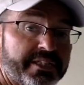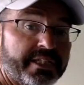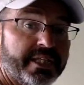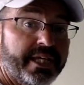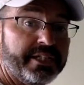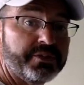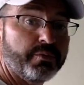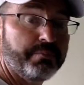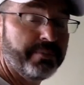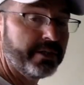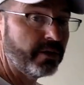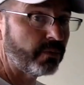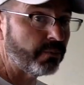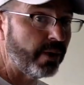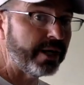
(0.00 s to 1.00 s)
case would be
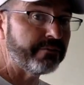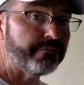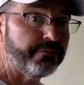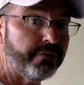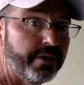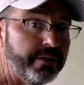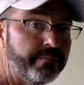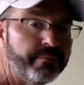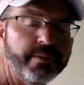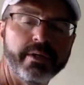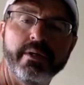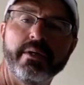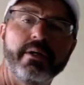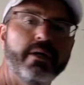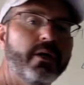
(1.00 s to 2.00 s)
your right foot,
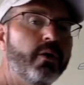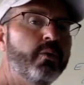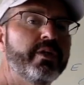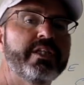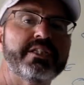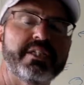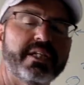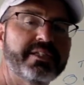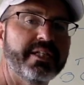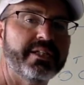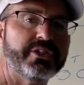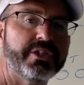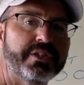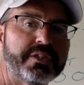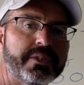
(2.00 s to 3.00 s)
only 6
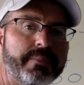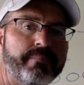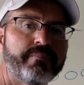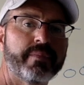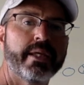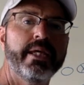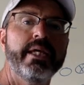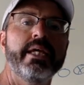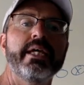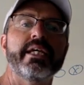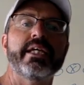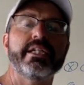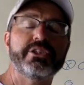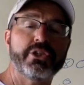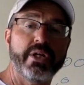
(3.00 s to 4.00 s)
inches.
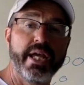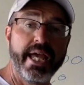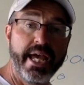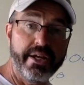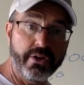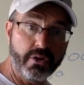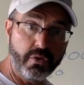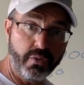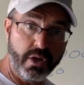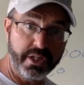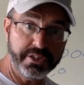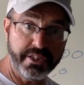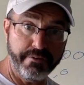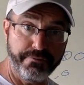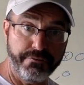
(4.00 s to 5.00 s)
Get your head
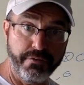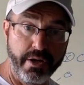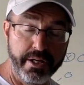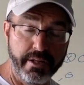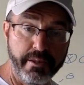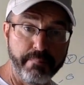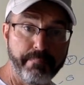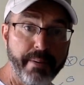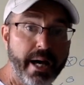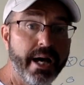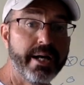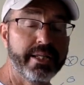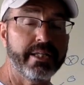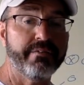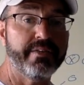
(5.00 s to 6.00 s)
across the front of the
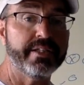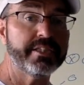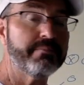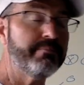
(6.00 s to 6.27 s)
body of this